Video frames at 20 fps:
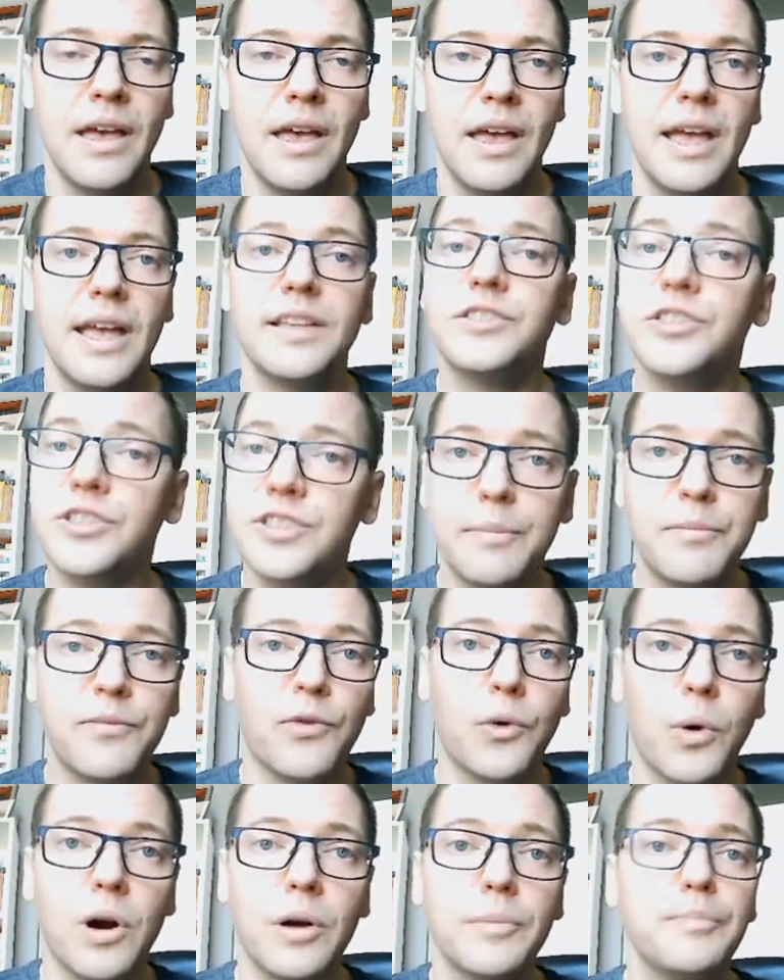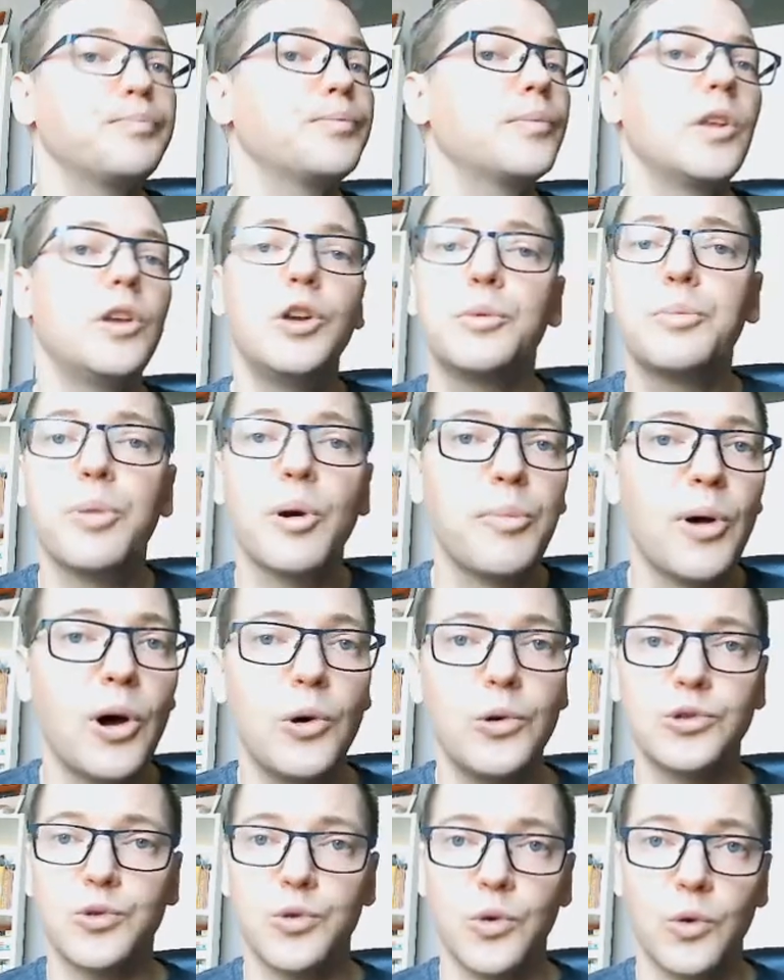In step 4, you'd
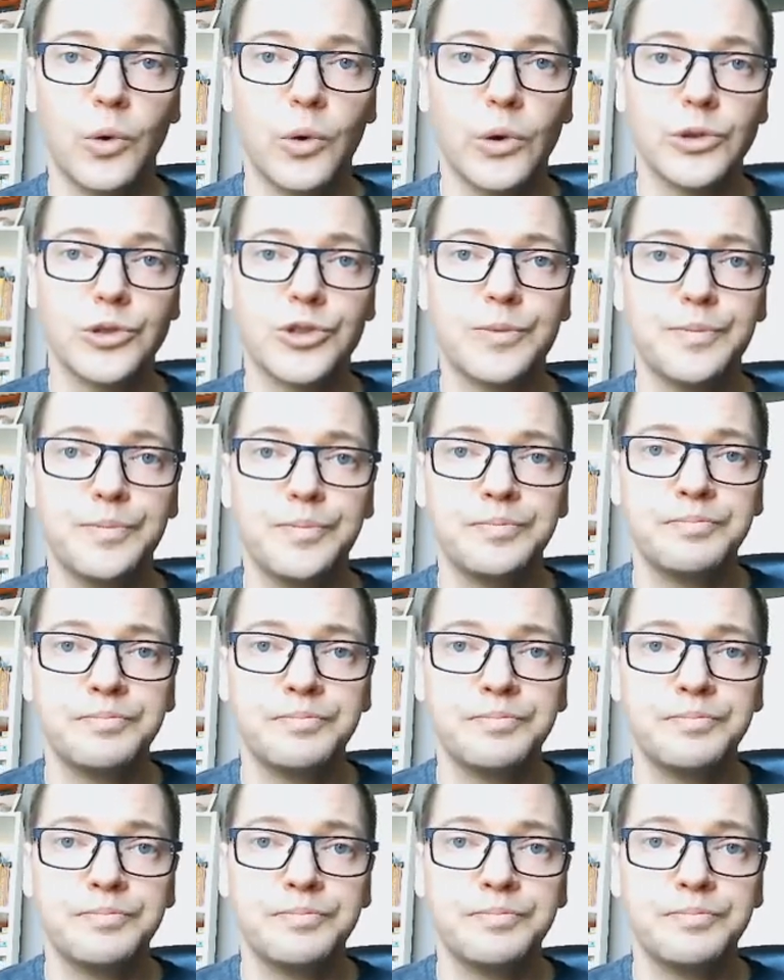propose rules.